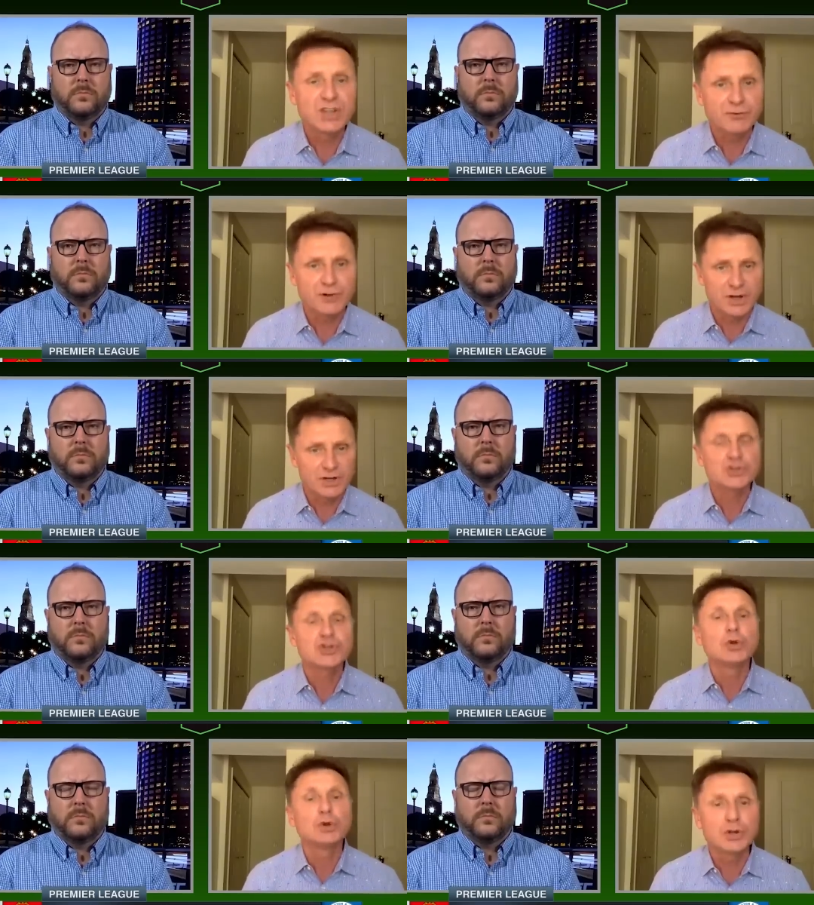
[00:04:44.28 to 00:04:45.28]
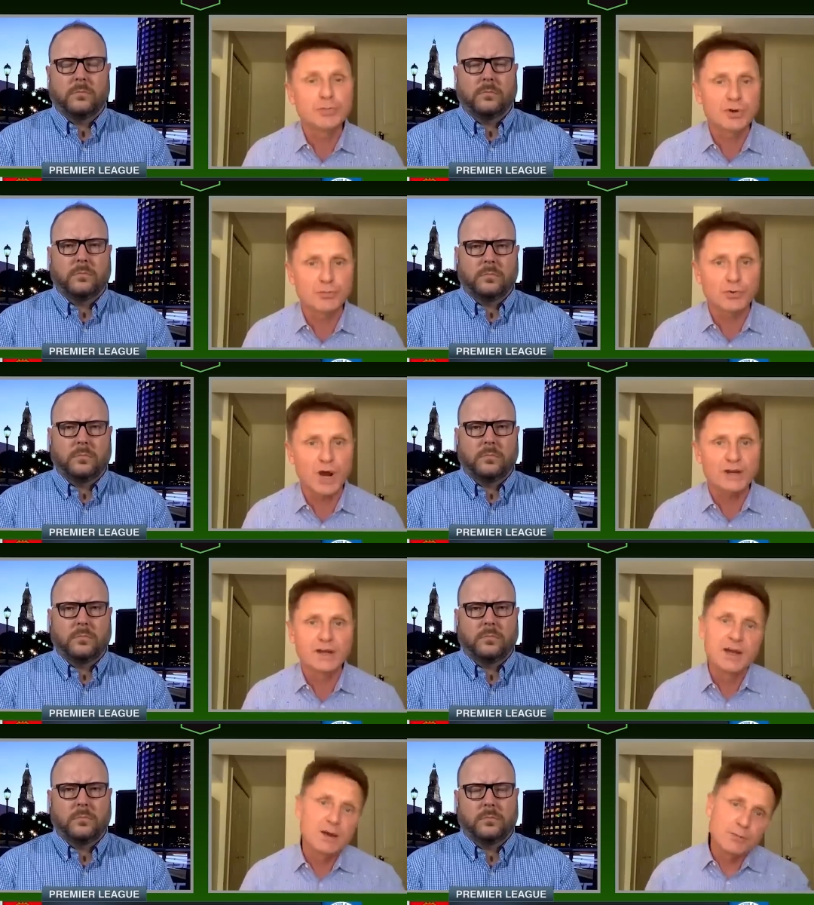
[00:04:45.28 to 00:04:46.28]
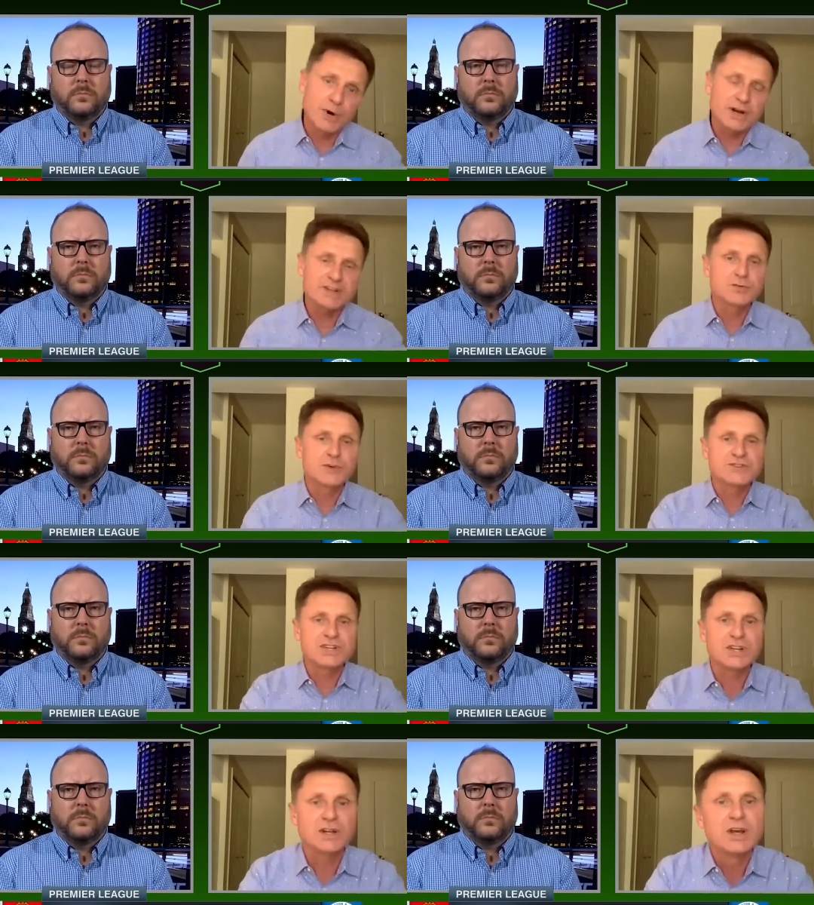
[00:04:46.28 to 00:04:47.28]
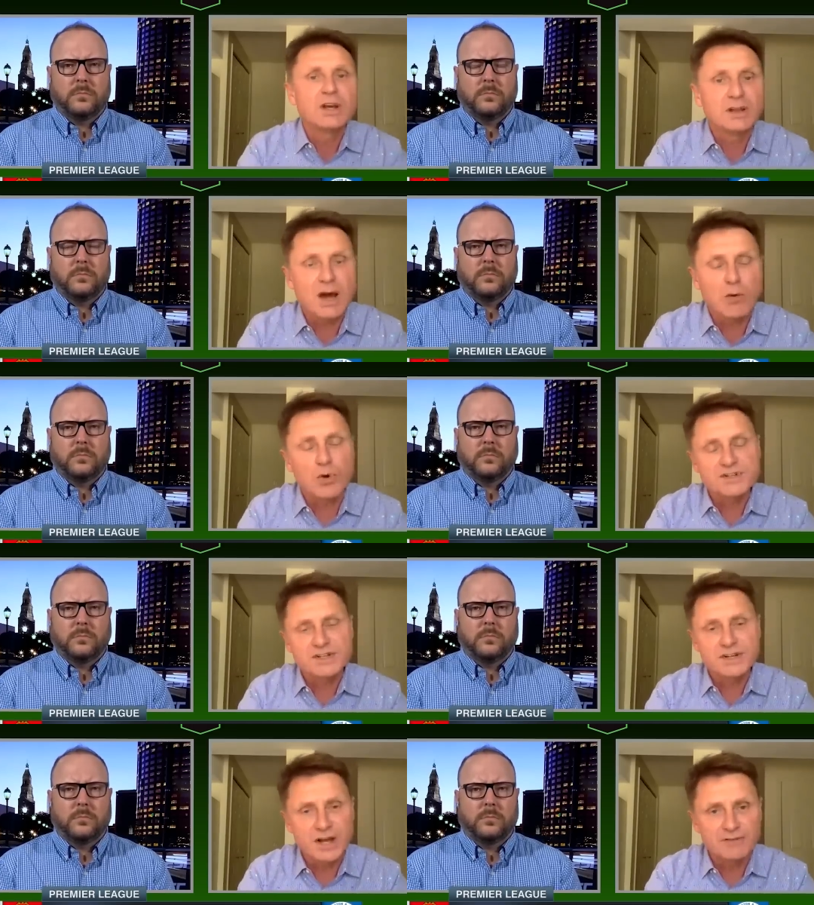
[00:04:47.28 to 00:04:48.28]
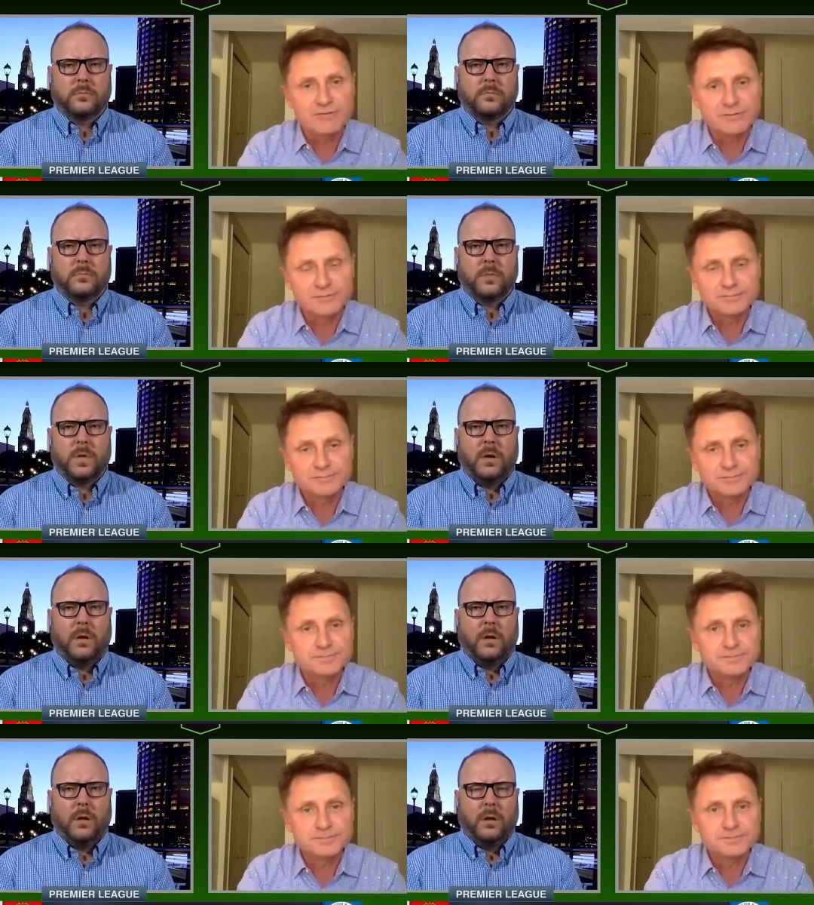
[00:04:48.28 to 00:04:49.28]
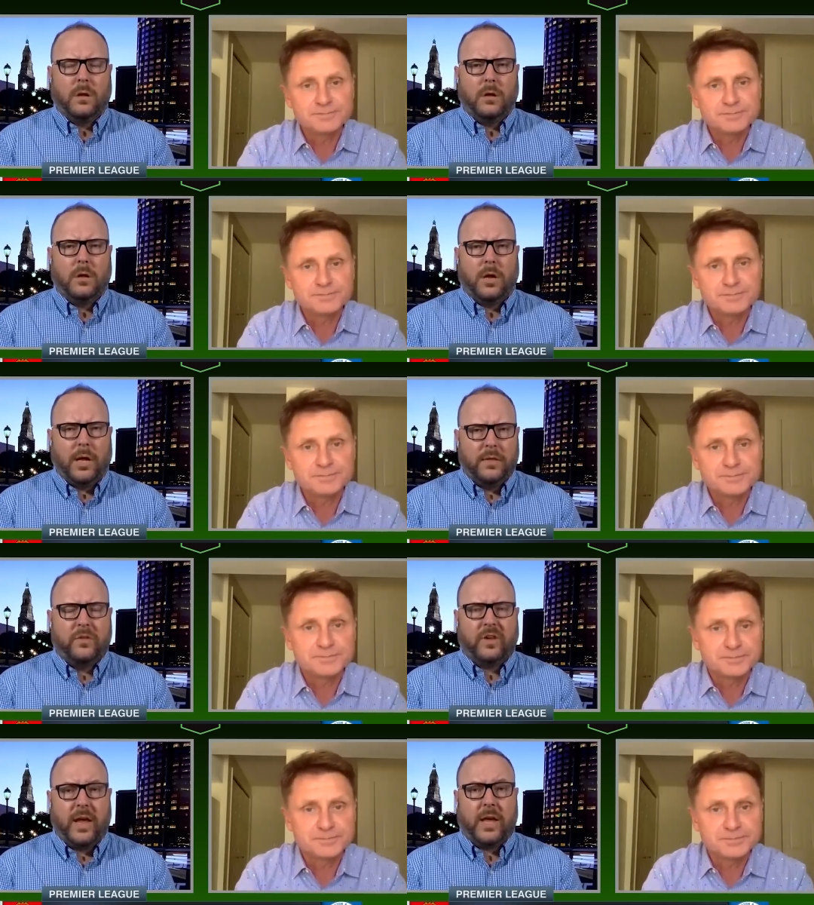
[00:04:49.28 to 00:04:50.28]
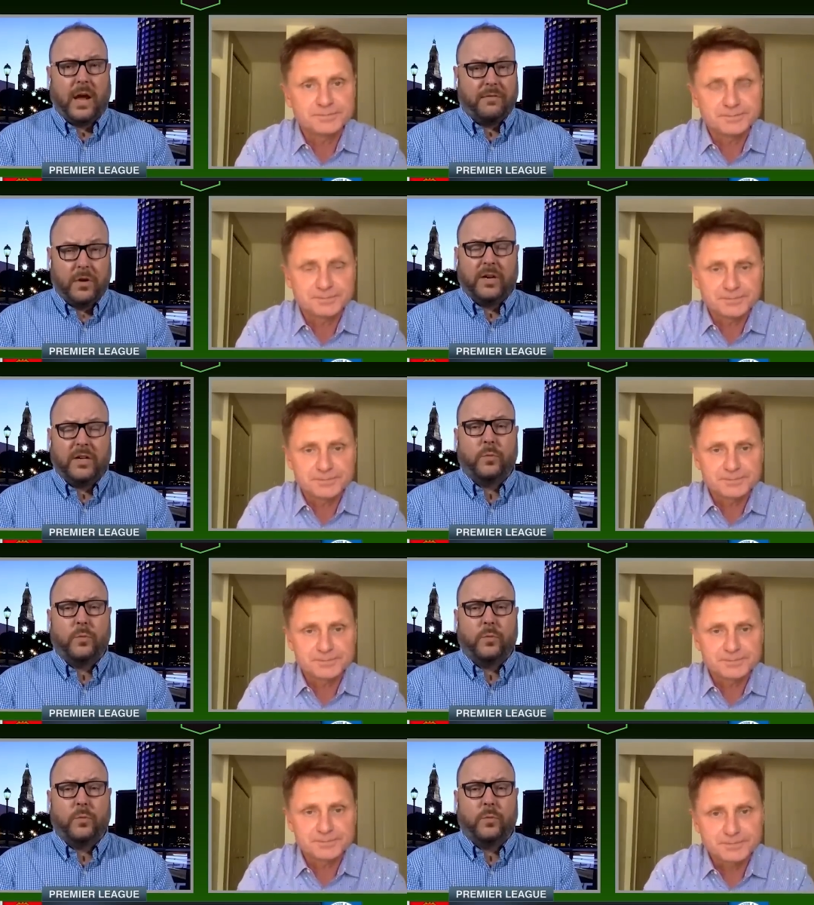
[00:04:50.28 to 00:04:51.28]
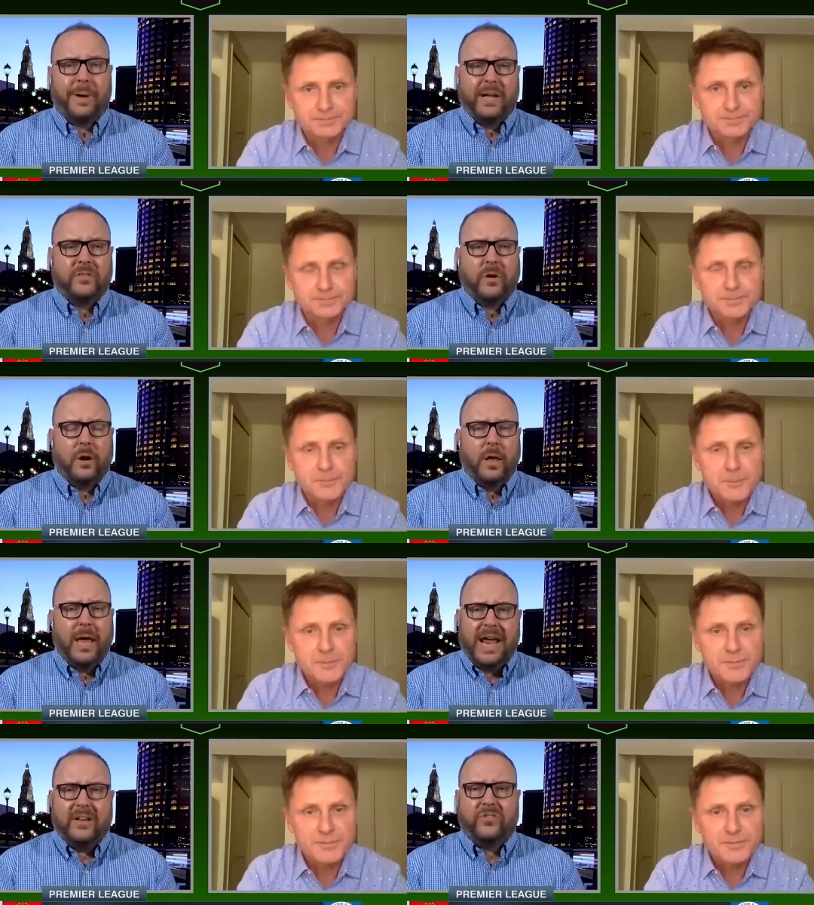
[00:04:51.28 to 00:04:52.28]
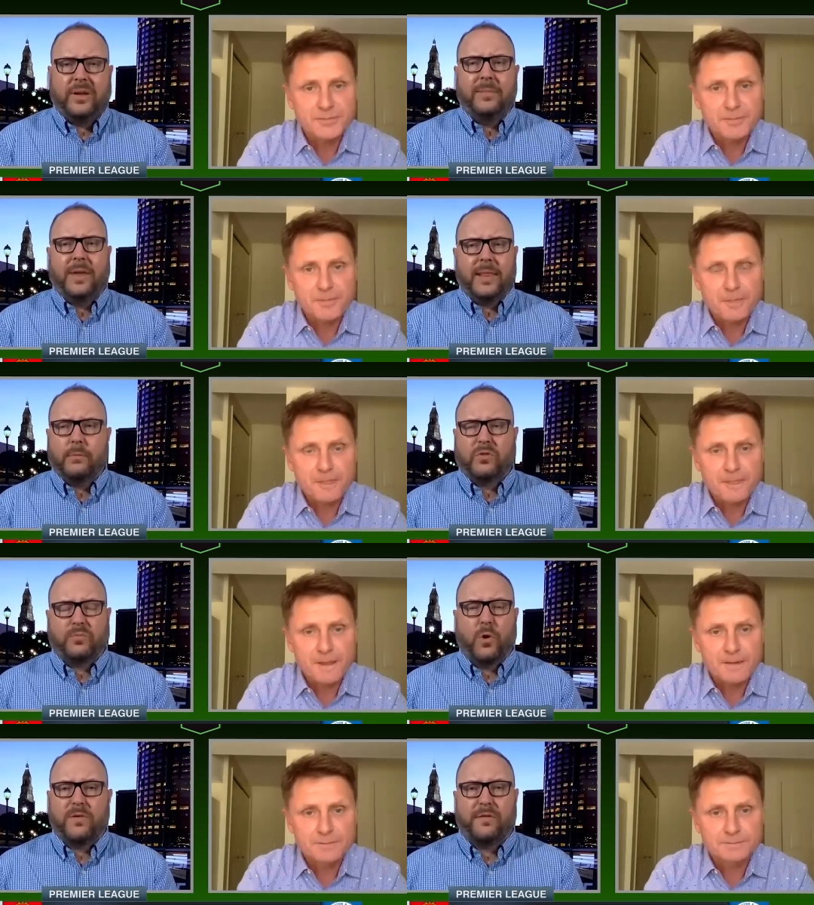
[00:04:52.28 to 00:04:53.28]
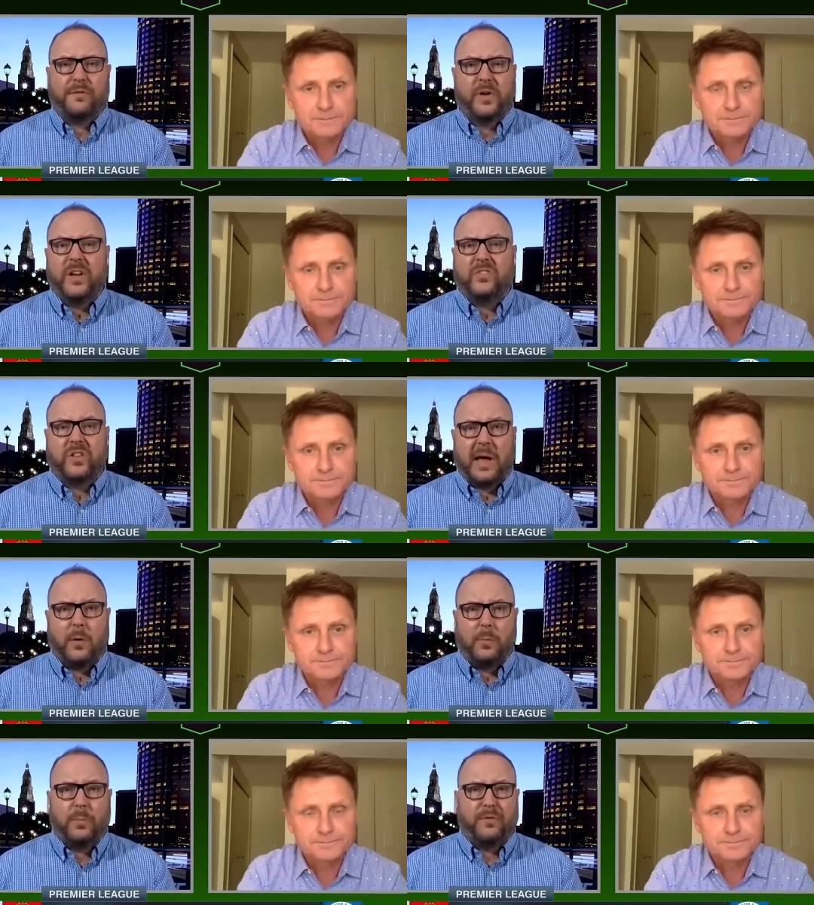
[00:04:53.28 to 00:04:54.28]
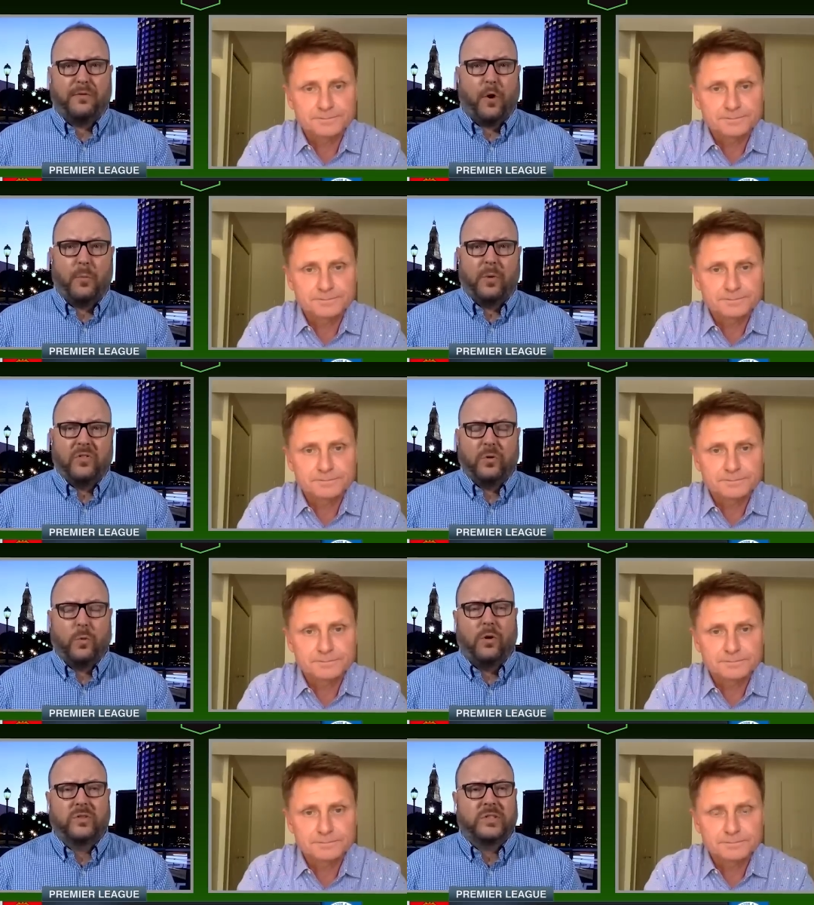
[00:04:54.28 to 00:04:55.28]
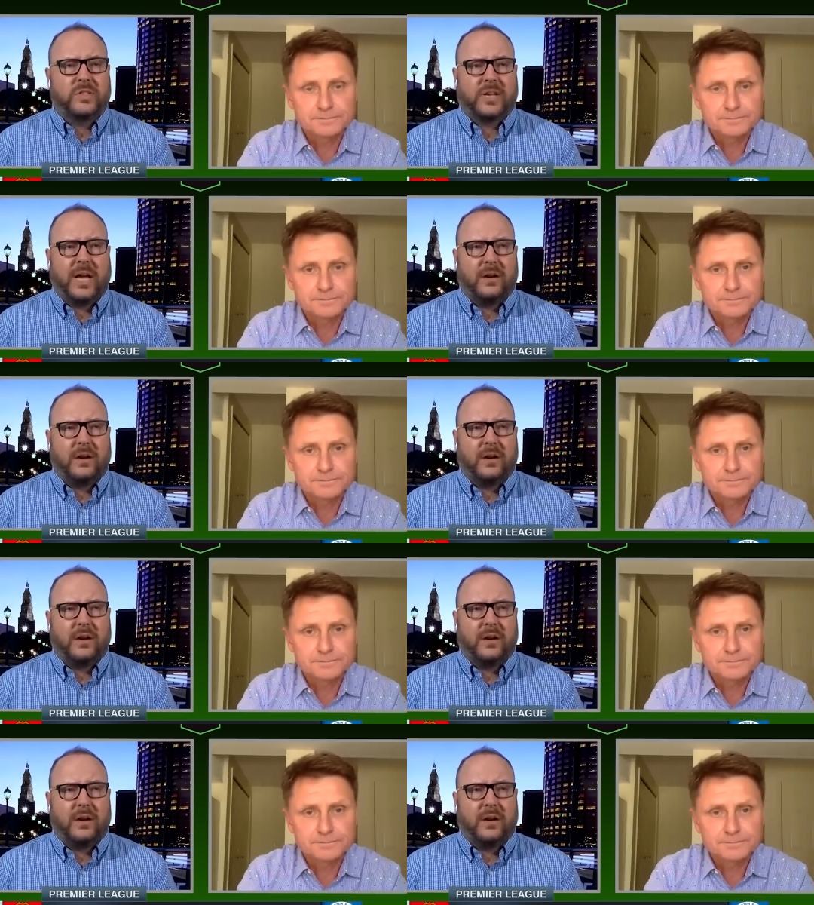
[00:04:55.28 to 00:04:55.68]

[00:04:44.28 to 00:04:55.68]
Speaker 1: different and show a little bit of pride. But as we've seen, that wasn't enough.
Speaker 2: In the second half, United were a lot better. It seemed like there was more of a freestyle performance. It wasn't as